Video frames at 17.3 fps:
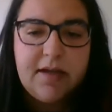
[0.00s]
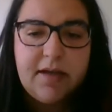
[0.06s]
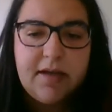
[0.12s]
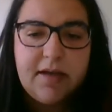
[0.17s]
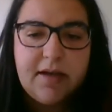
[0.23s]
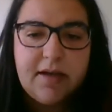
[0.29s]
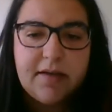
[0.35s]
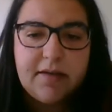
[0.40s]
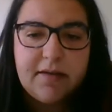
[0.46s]

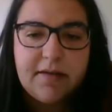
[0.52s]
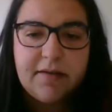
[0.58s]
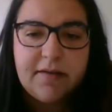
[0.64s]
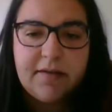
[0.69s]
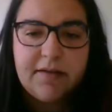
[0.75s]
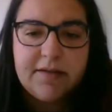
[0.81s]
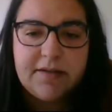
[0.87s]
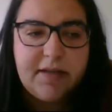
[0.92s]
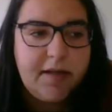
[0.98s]
And the
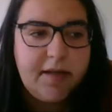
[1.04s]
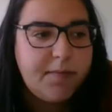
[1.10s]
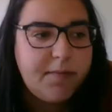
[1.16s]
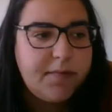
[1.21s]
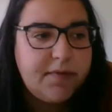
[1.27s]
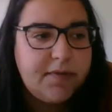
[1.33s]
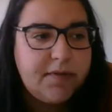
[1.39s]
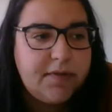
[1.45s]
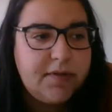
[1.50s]
third
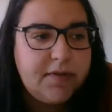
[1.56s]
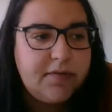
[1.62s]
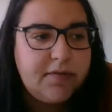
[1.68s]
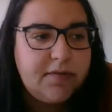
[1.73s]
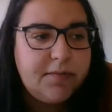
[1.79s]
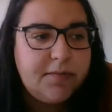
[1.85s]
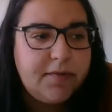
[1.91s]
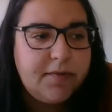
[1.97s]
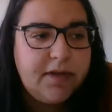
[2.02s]
step is
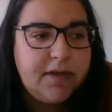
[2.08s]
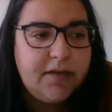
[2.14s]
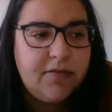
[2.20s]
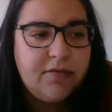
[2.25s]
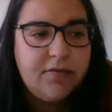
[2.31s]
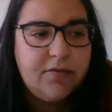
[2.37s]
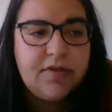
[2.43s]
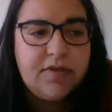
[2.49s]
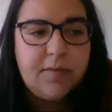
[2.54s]
to
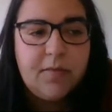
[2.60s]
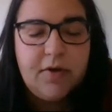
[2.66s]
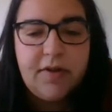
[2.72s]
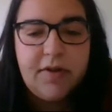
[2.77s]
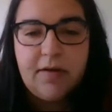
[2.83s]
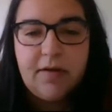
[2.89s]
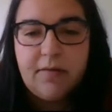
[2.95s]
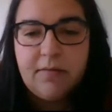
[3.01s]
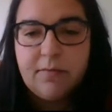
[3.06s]
choose the
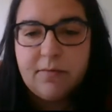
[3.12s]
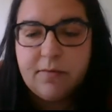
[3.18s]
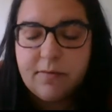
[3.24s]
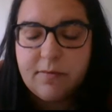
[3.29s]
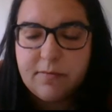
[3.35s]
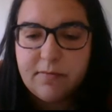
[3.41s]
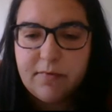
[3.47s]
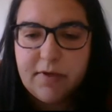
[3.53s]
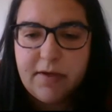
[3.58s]
model,
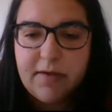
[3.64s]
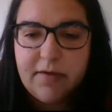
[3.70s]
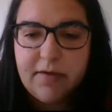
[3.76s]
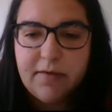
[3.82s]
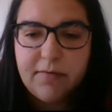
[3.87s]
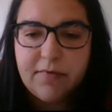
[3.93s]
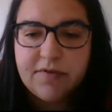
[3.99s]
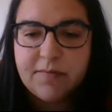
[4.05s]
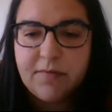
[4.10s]

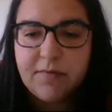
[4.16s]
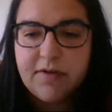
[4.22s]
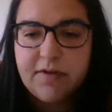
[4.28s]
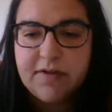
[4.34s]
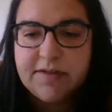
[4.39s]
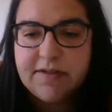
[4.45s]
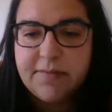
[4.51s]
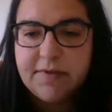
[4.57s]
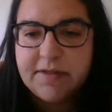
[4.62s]
which model
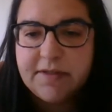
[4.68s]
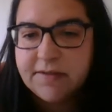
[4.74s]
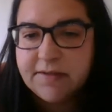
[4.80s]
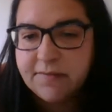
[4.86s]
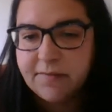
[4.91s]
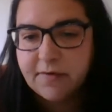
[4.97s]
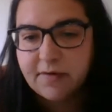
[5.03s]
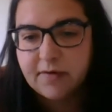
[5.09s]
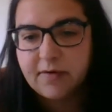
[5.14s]
is the best
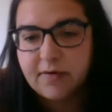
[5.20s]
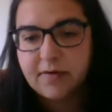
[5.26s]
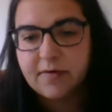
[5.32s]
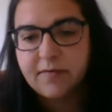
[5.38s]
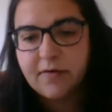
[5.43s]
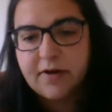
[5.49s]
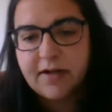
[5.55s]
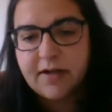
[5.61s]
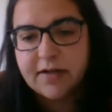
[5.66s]
for
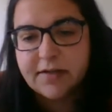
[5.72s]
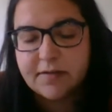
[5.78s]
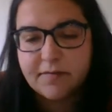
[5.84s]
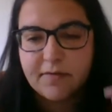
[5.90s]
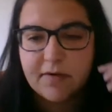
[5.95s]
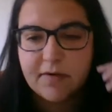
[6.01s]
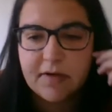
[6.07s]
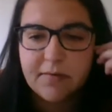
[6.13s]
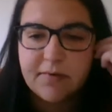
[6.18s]
us,
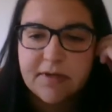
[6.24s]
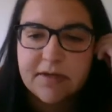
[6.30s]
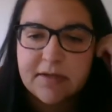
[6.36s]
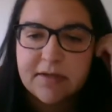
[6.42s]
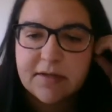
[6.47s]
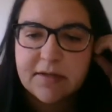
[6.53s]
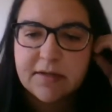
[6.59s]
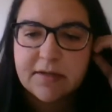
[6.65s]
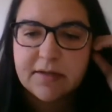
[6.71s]
for
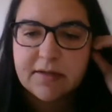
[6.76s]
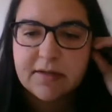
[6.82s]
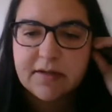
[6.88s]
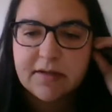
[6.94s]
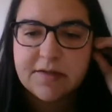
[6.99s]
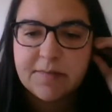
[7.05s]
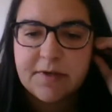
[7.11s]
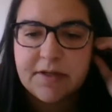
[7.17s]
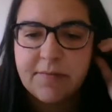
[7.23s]
our
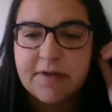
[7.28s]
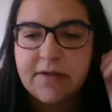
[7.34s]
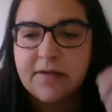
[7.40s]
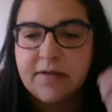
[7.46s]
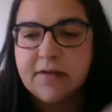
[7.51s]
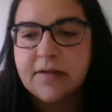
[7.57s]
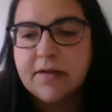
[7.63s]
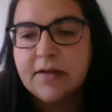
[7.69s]
experiment.